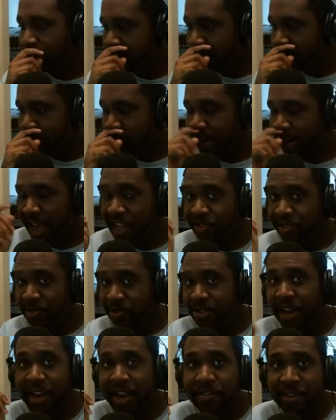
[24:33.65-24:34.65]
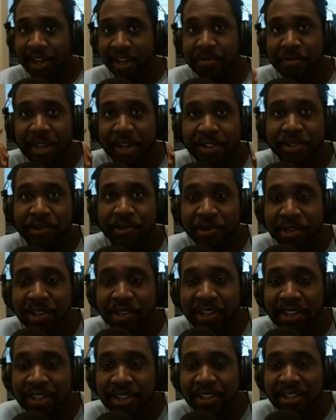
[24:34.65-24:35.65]
But I do not recommend you learn
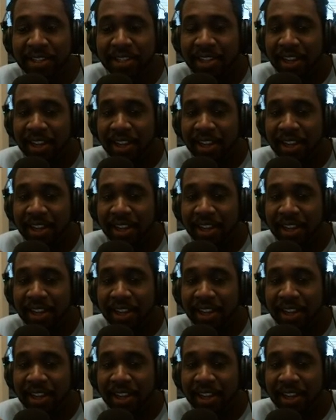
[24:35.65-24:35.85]
it